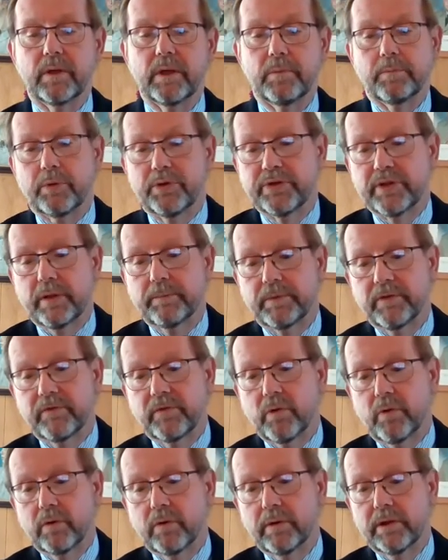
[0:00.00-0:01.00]
A presumptive
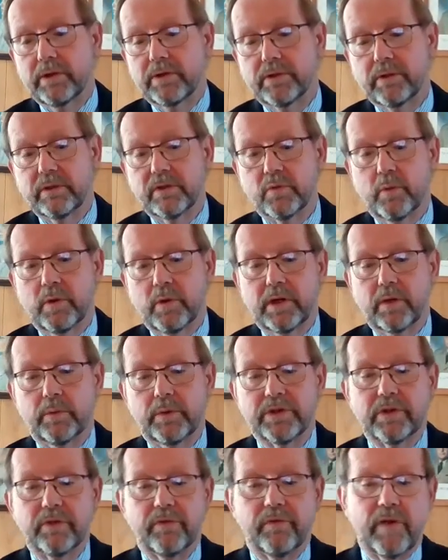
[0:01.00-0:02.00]
correlation is one in
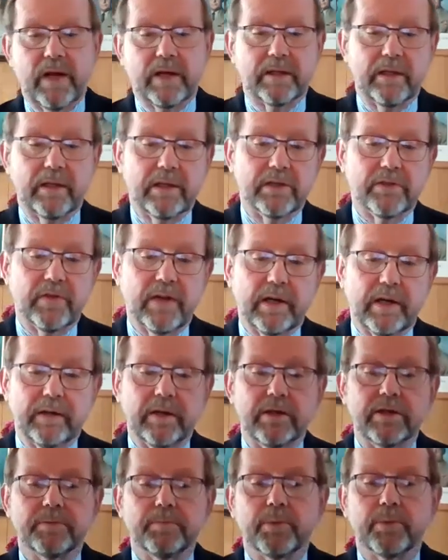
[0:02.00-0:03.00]
which if fact A is found,
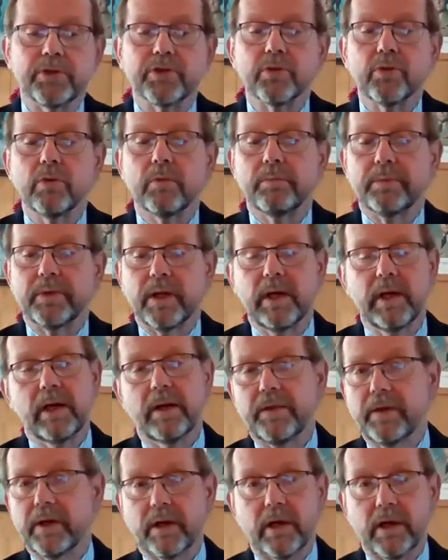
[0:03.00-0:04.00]
it is presumed
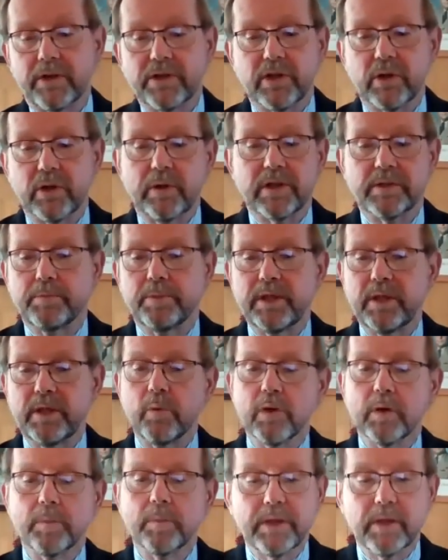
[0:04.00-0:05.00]
that consequence B
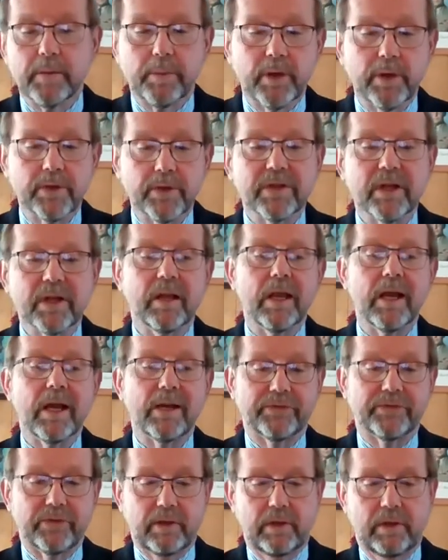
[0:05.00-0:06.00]
will be imposed
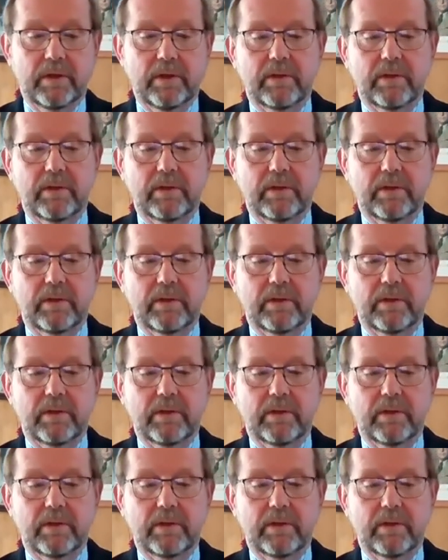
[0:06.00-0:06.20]
unless